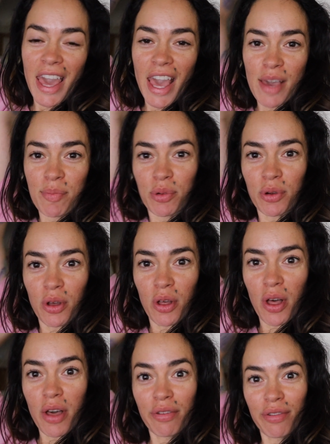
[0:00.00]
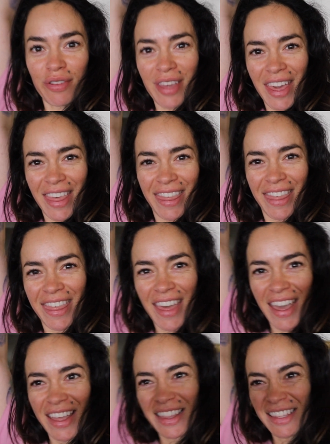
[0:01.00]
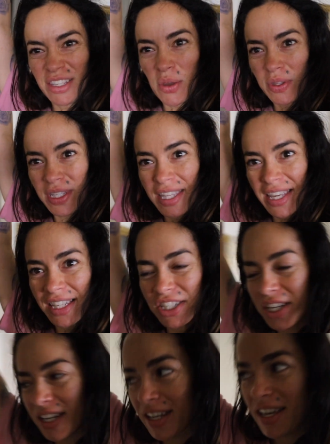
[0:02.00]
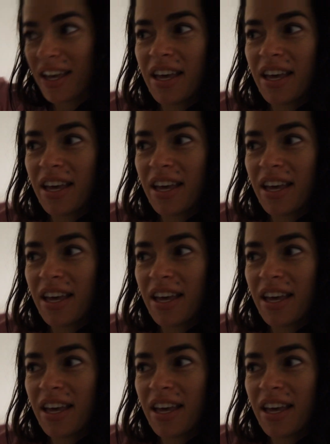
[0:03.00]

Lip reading: April 5th. Let's go into the kitchen.